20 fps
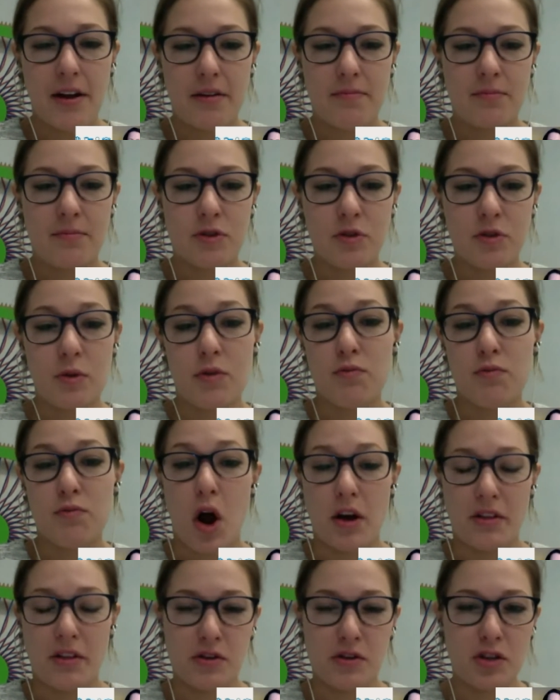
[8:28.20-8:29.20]
do it wrong.
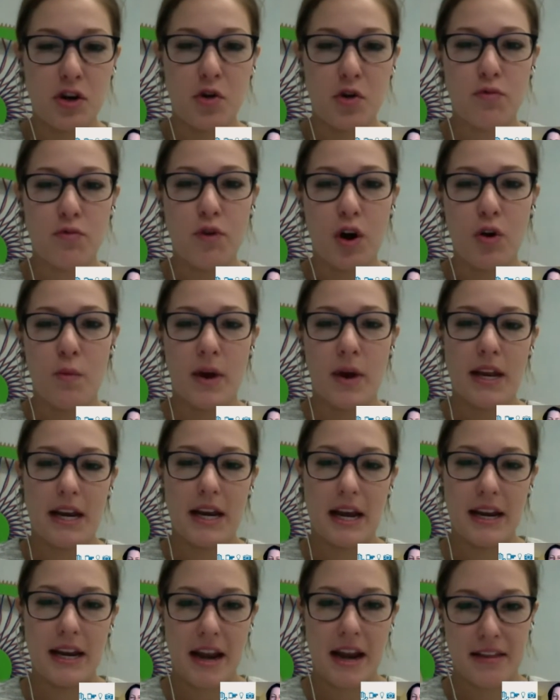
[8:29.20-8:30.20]
There's no wrong way to
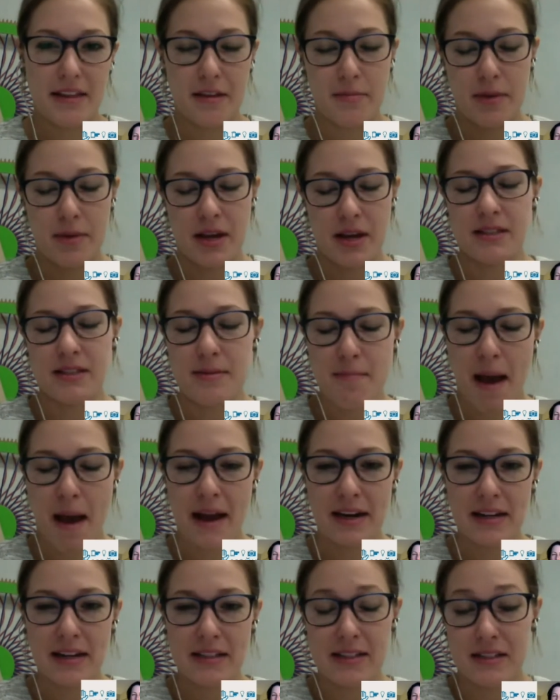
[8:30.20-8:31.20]
connect them because the
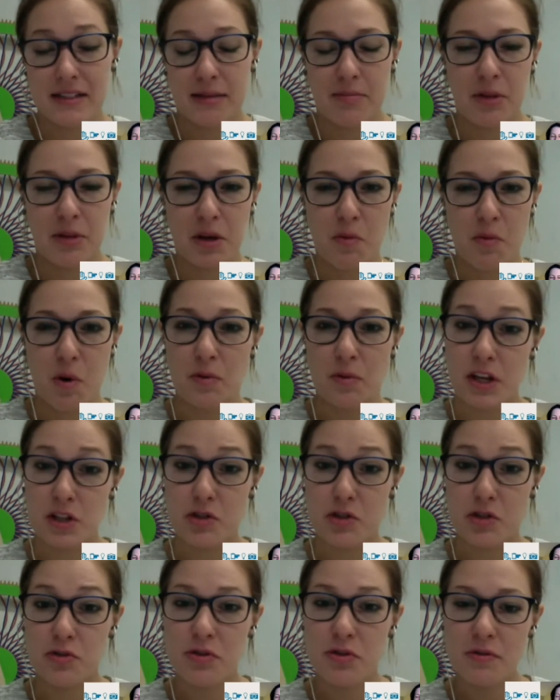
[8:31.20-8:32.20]
magnets simply won't let you
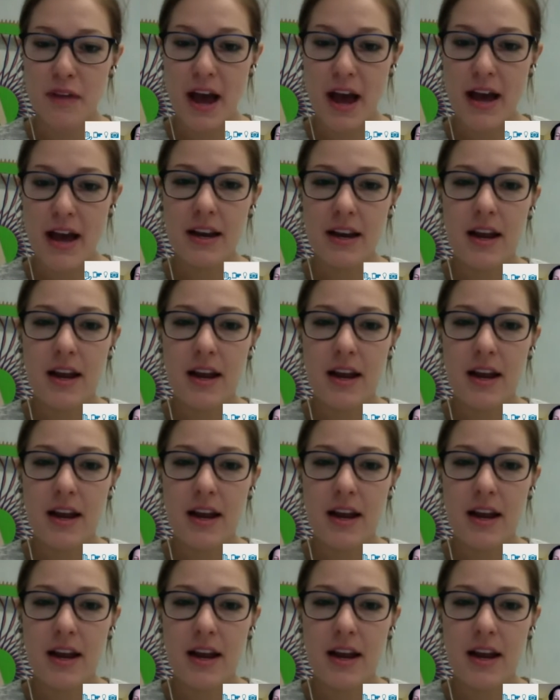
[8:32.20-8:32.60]
do that.